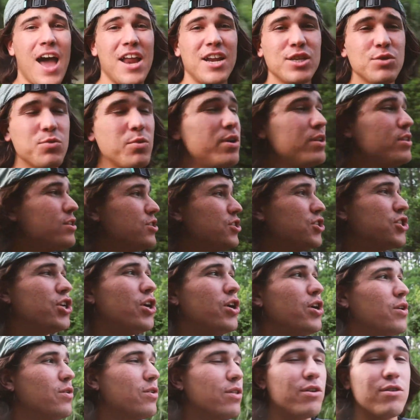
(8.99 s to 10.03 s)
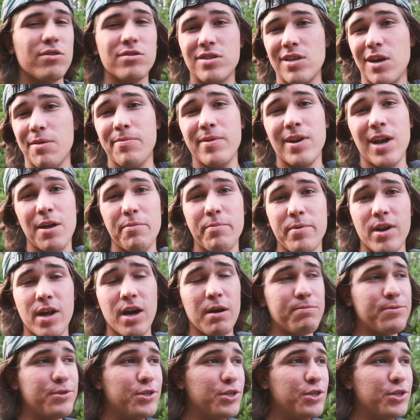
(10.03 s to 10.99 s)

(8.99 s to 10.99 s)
I just wanted to show you a little something I've been up